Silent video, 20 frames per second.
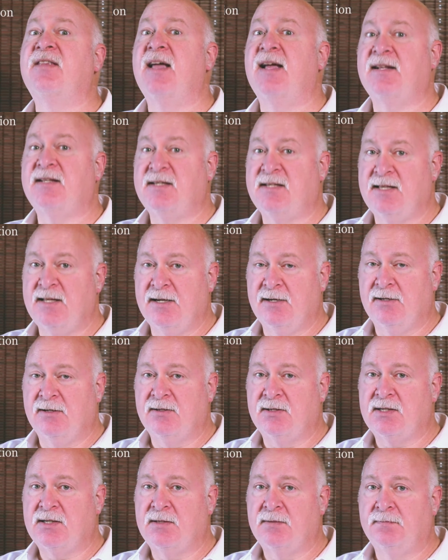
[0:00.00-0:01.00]
that's
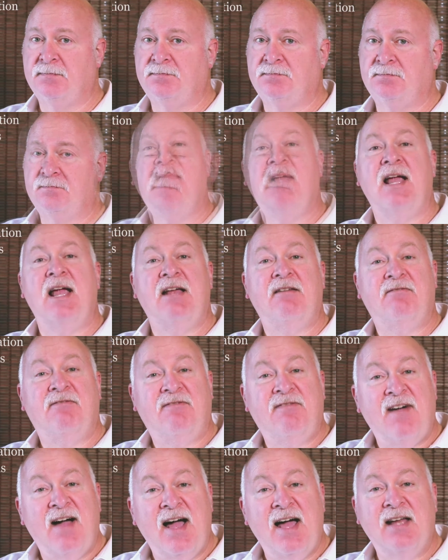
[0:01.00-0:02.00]
theirs. And
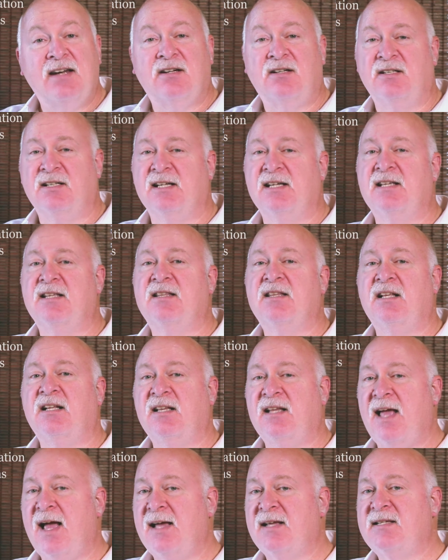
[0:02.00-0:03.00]
finally, the
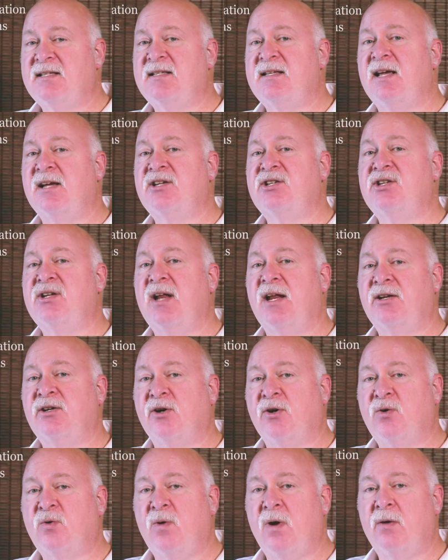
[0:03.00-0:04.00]
last section on
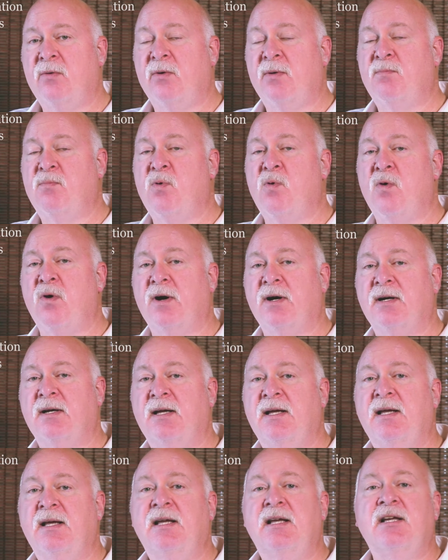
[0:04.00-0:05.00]
your credit report
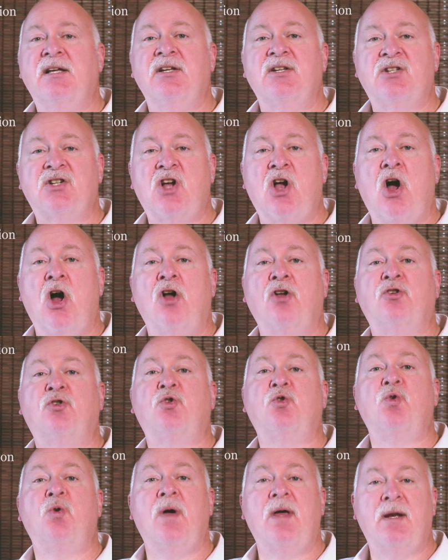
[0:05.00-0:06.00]
is called
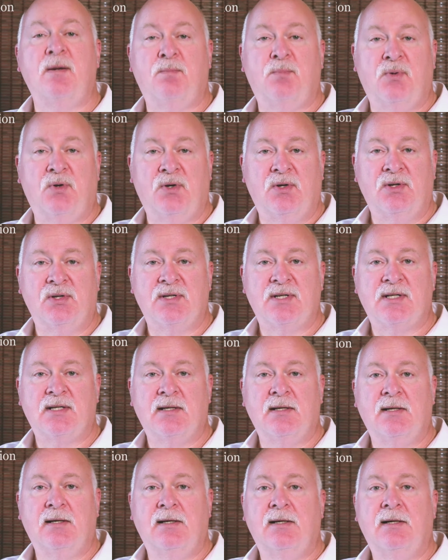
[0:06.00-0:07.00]
credit
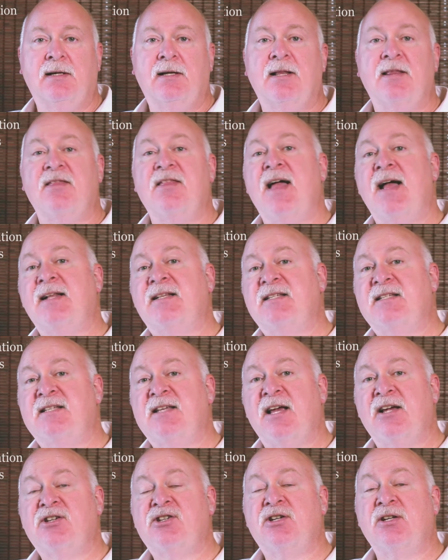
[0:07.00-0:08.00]
pulls. That
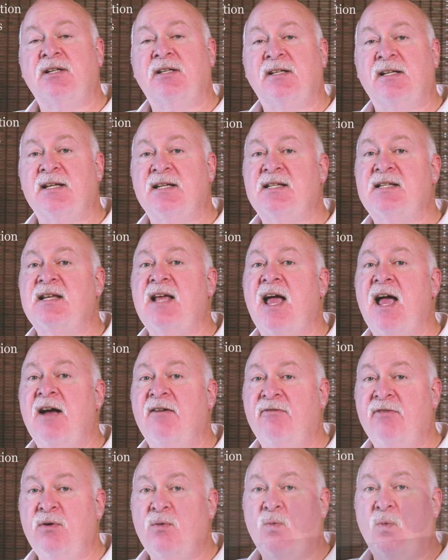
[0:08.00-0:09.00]
section lists
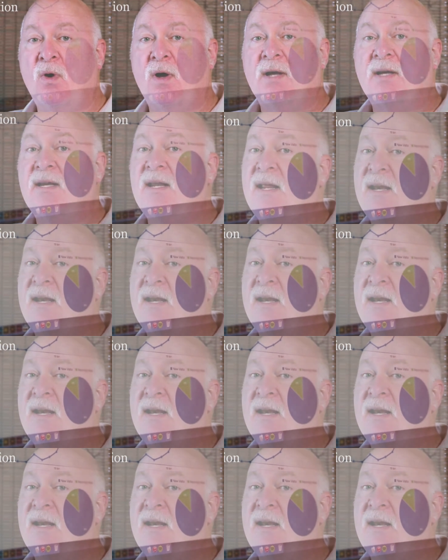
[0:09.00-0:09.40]
everyone